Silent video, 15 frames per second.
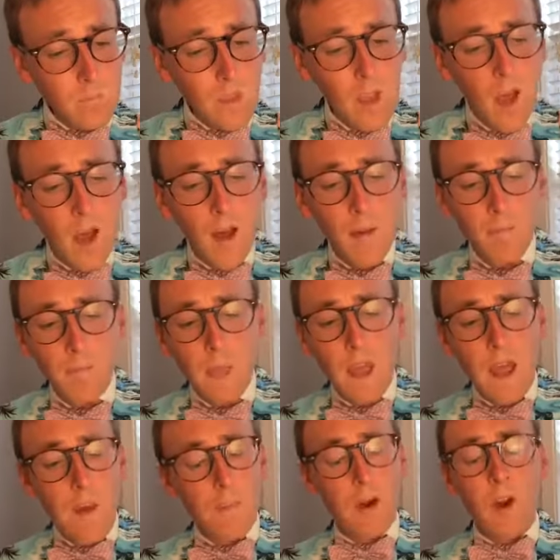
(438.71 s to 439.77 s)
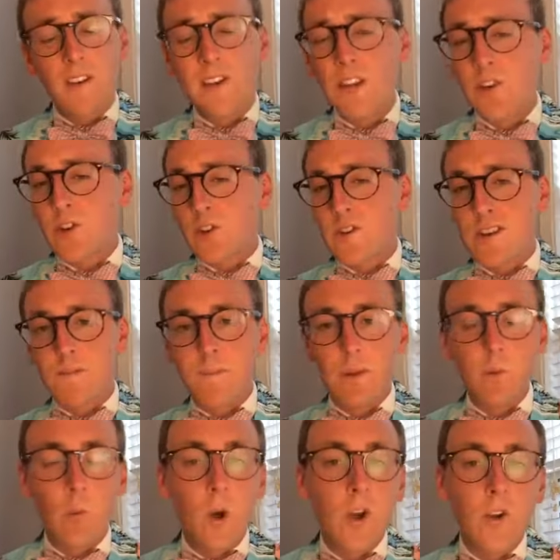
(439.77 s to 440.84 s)
Um, but our teachers have
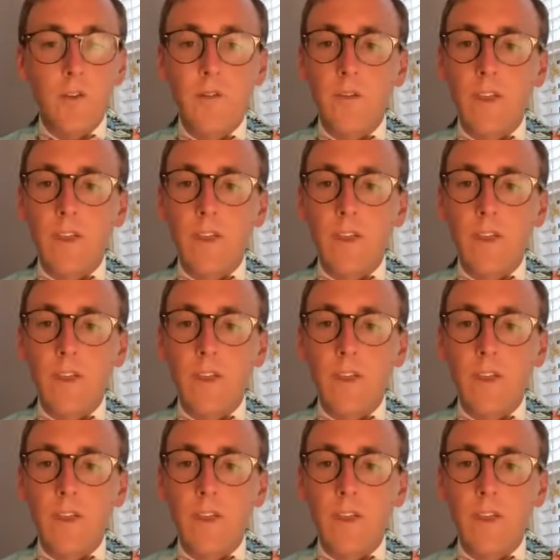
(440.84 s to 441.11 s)
been wonderful.